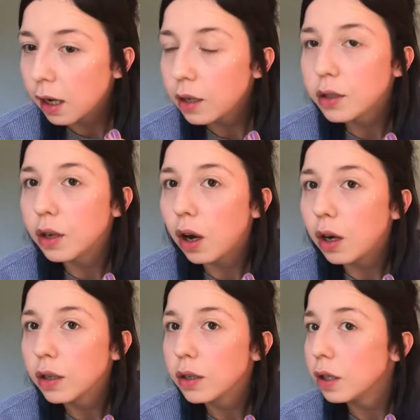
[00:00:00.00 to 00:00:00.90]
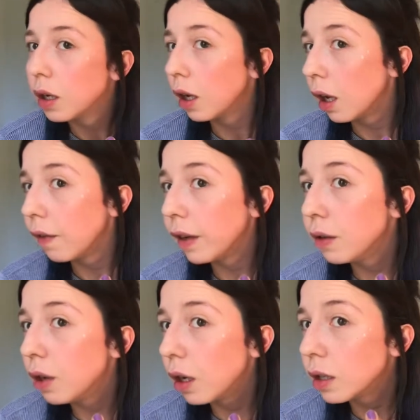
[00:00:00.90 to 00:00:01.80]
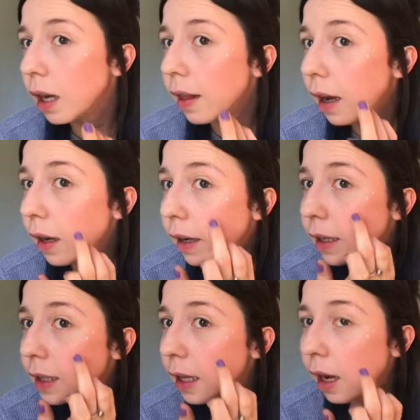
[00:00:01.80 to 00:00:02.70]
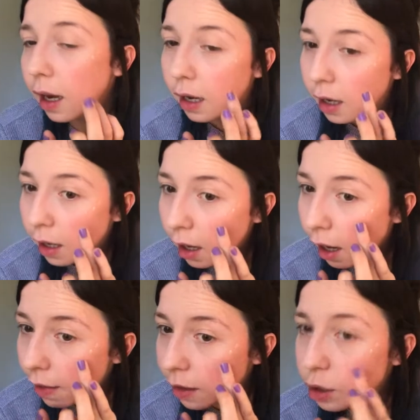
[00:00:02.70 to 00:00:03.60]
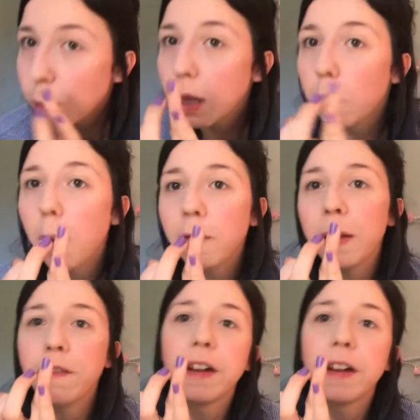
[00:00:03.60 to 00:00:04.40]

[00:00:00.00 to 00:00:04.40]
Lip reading: a dot, a few dots like that. Can you see that? And then just with the warmth of my